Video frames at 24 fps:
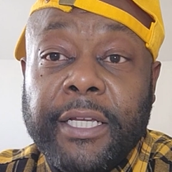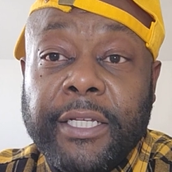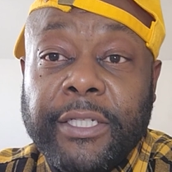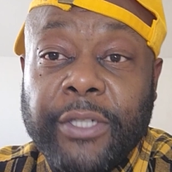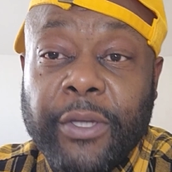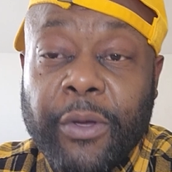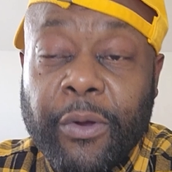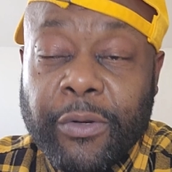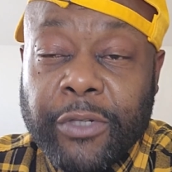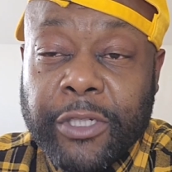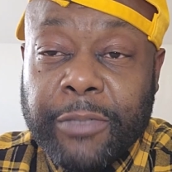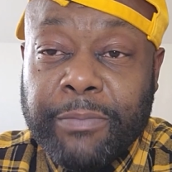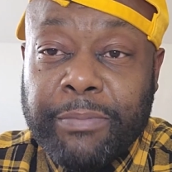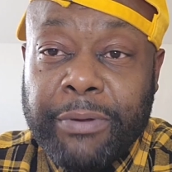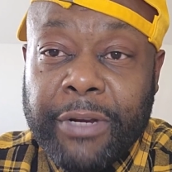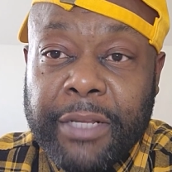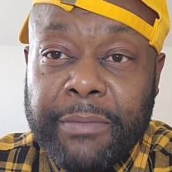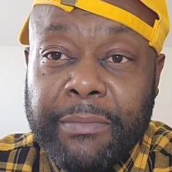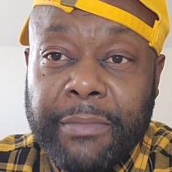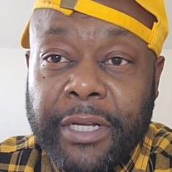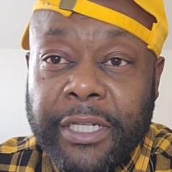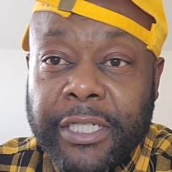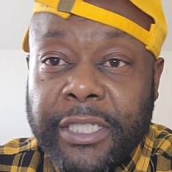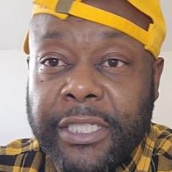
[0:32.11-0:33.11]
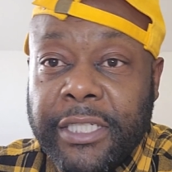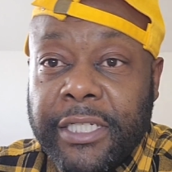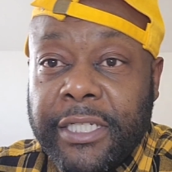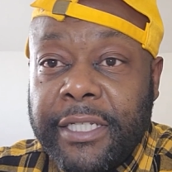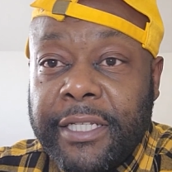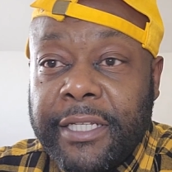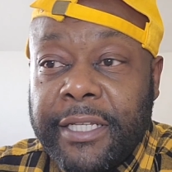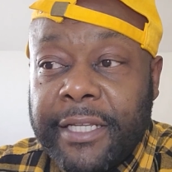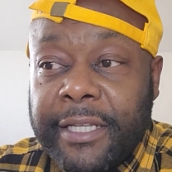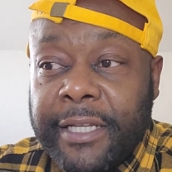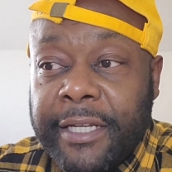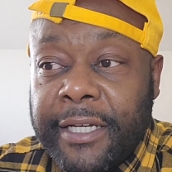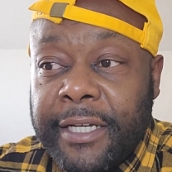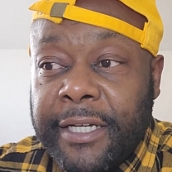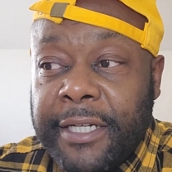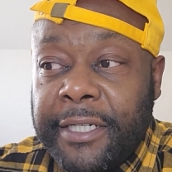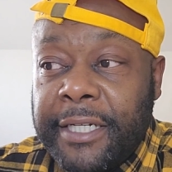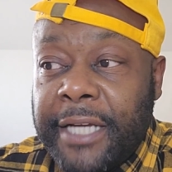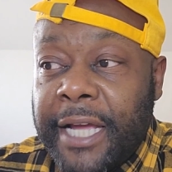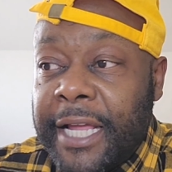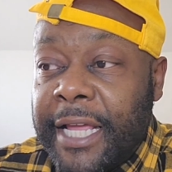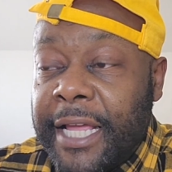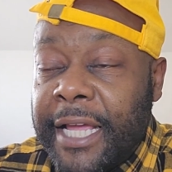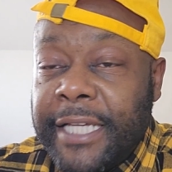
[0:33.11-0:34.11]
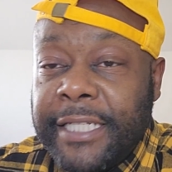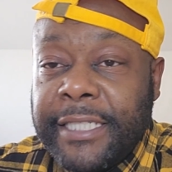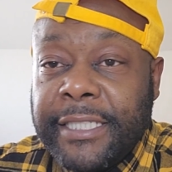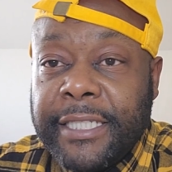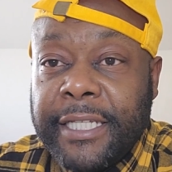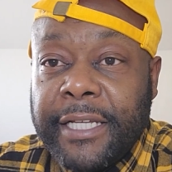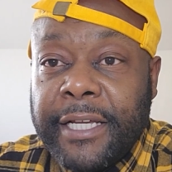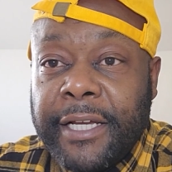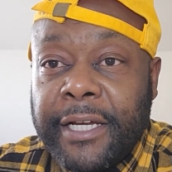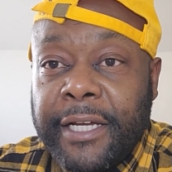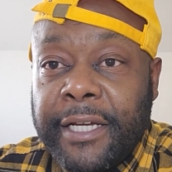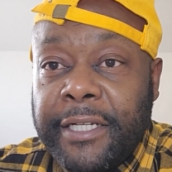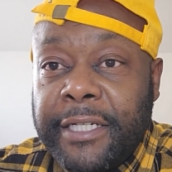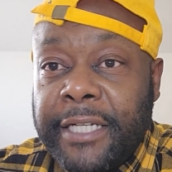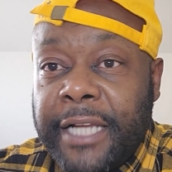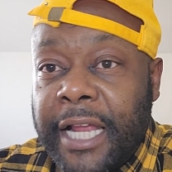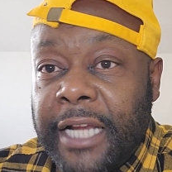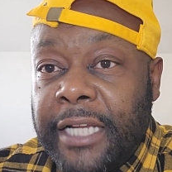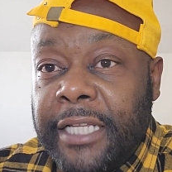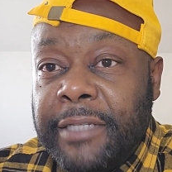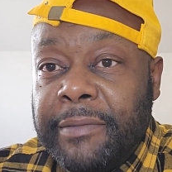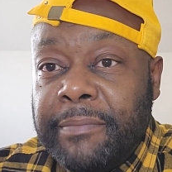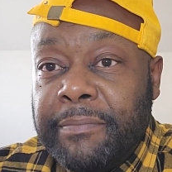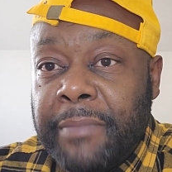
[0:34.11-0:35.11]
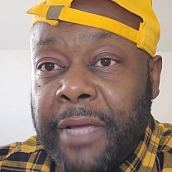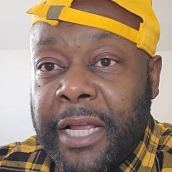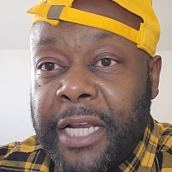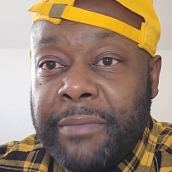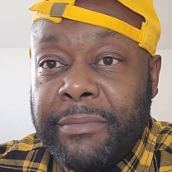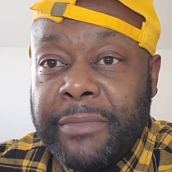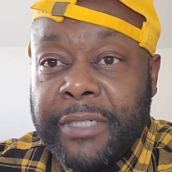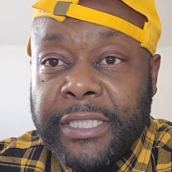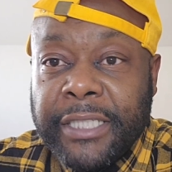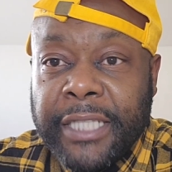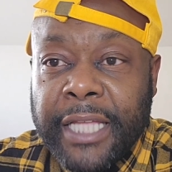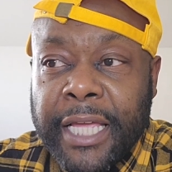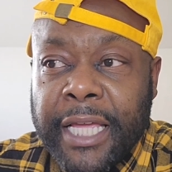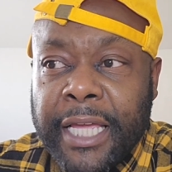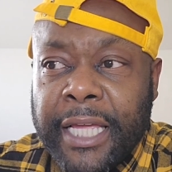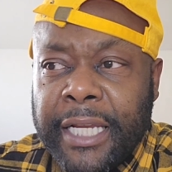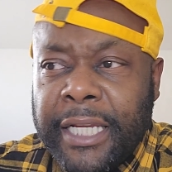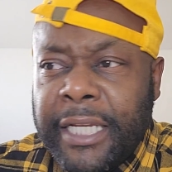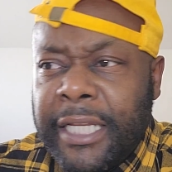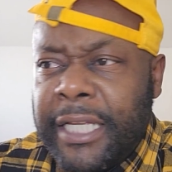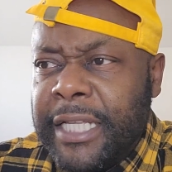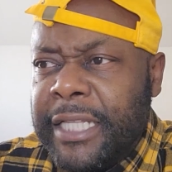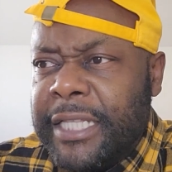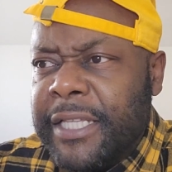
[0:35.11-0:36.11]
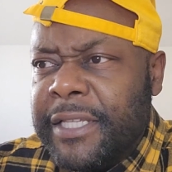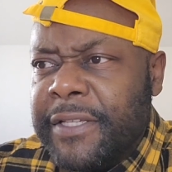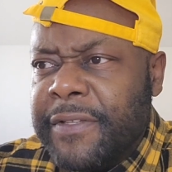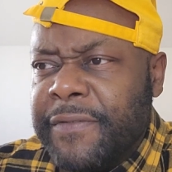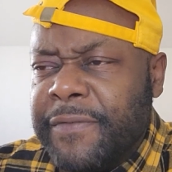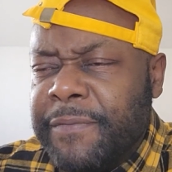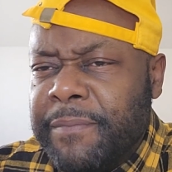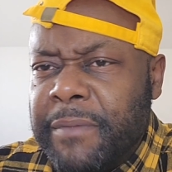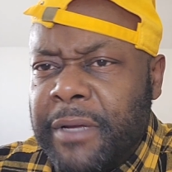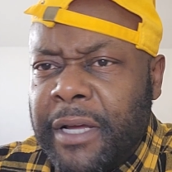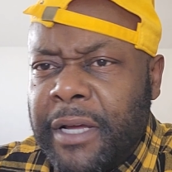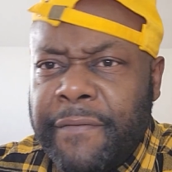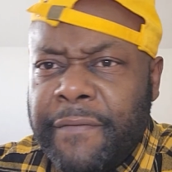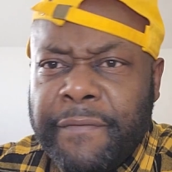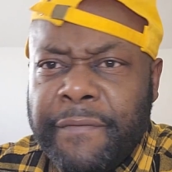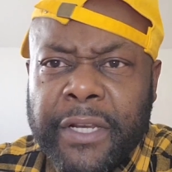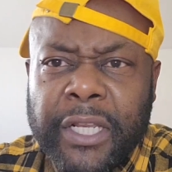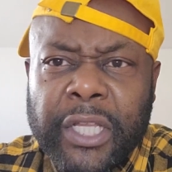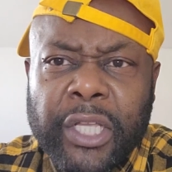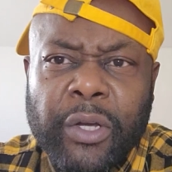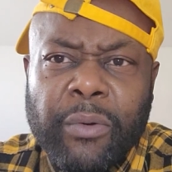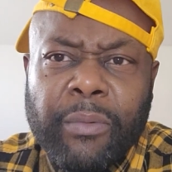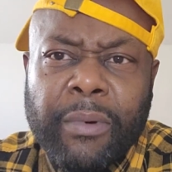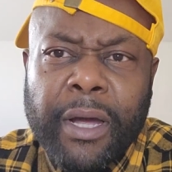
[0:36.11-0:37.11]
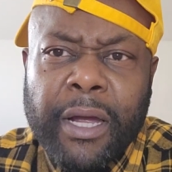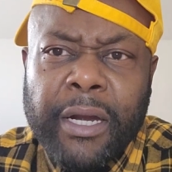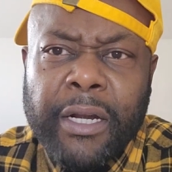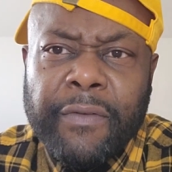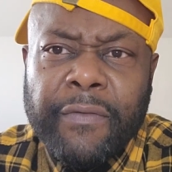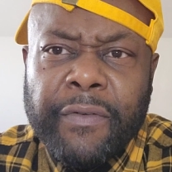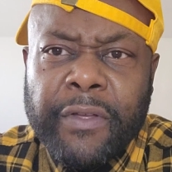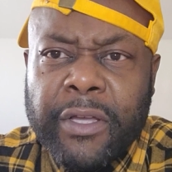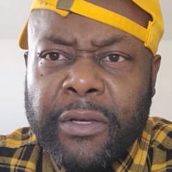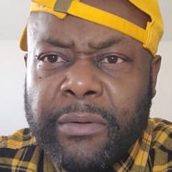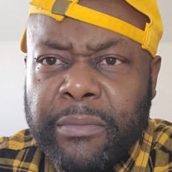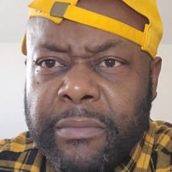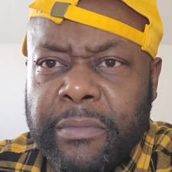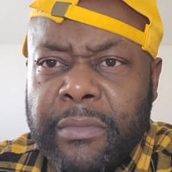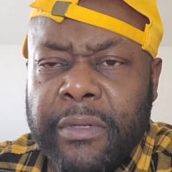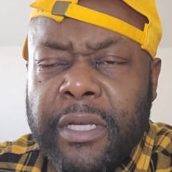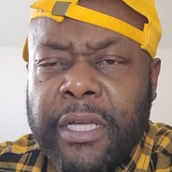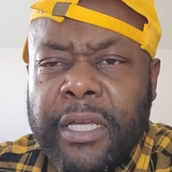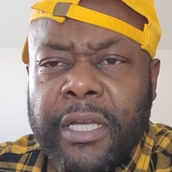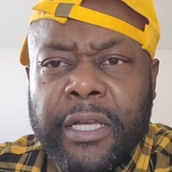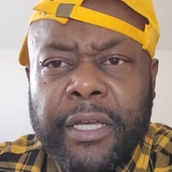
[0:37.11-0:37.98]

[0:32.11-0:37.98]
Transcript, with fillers: So it's pretty much, uh, I guess uh, Nelly made a mistake and leaked this uh, video out of him